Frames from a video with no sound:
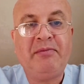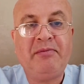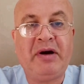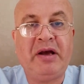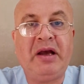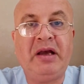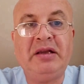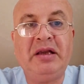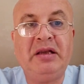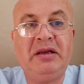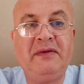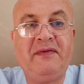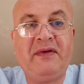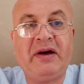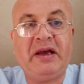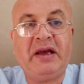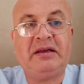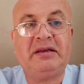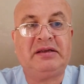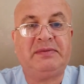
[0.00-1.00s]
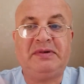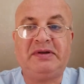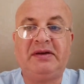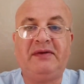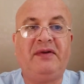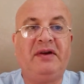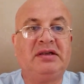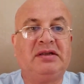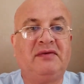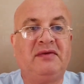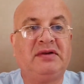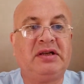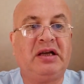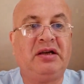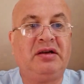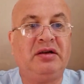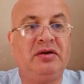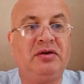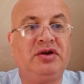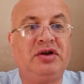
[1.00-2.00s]
by identifying the specific
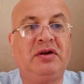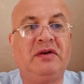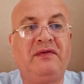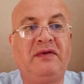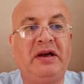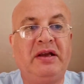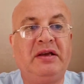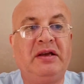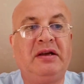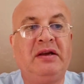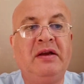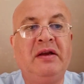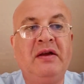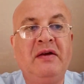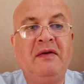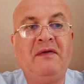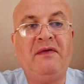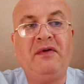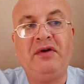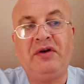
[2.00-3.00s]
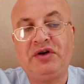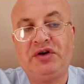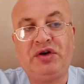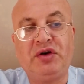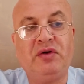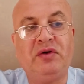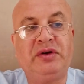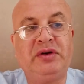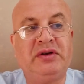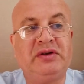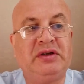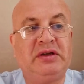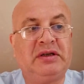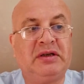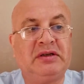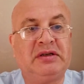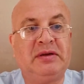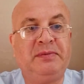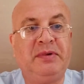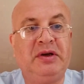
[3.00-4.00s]
psychological finding for slow transit
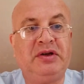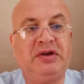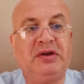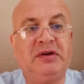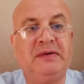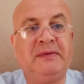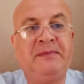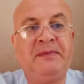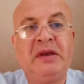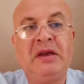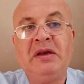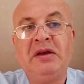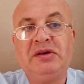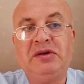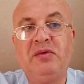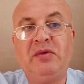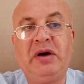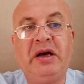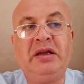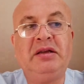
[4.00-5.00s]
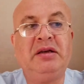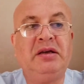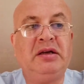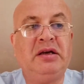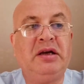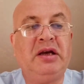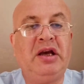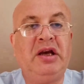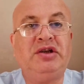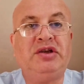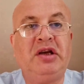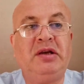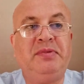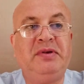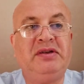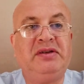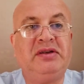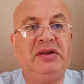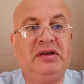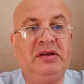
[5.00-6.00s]
constipation. So why
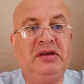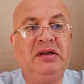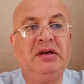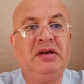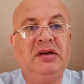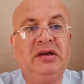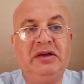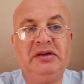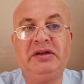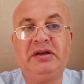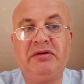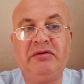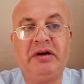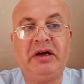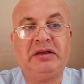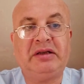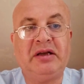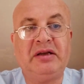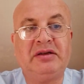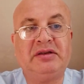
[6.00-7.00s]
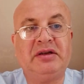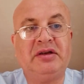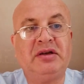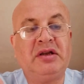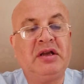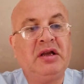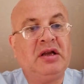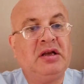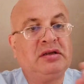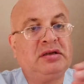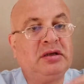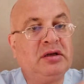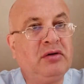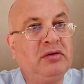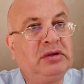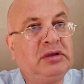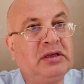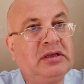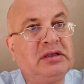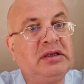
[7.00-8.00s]
HAPC is the correct answer?
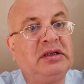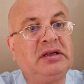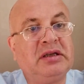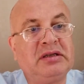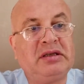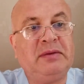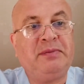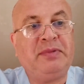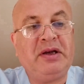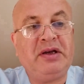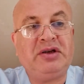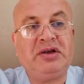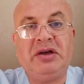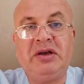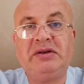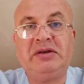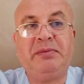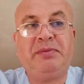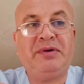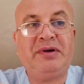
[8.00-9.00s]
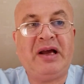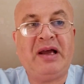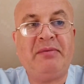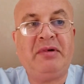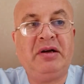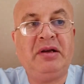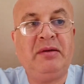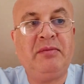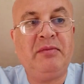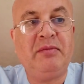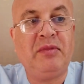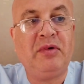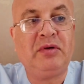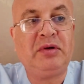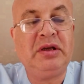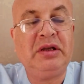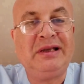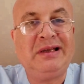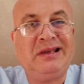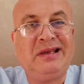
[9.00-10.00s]
Slow transit constipation is a primarily
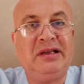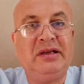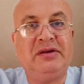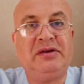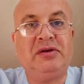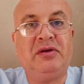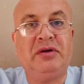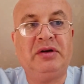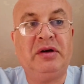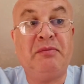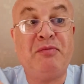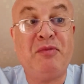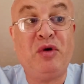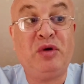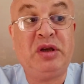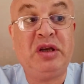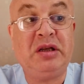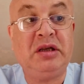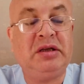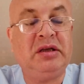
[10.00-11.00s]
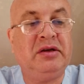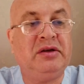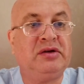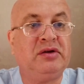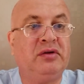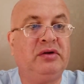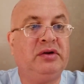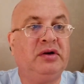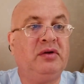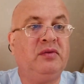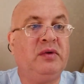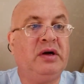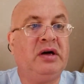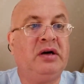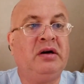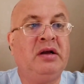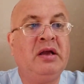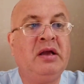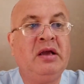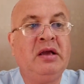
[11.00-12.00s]
motility disorder,
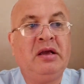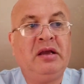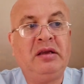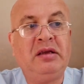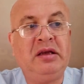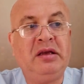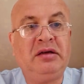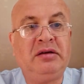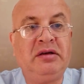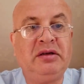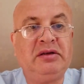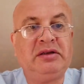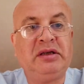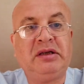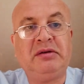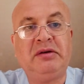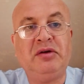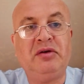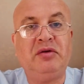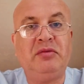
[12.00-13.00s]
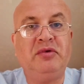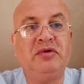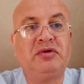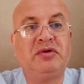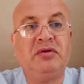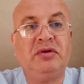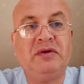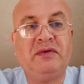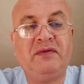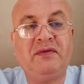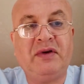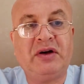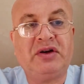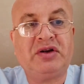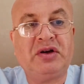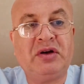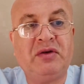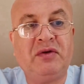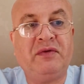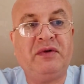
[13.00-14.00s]
where the intrinsic neuromuscular
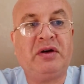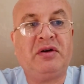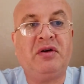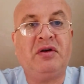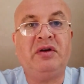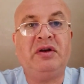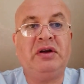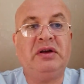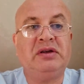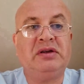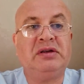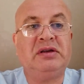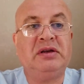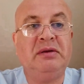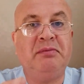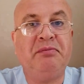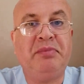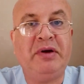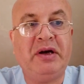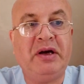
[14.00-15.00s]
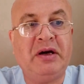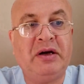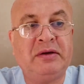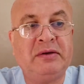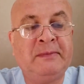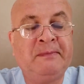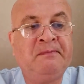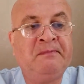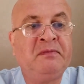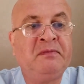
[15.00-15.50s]
function of the colon is impaired.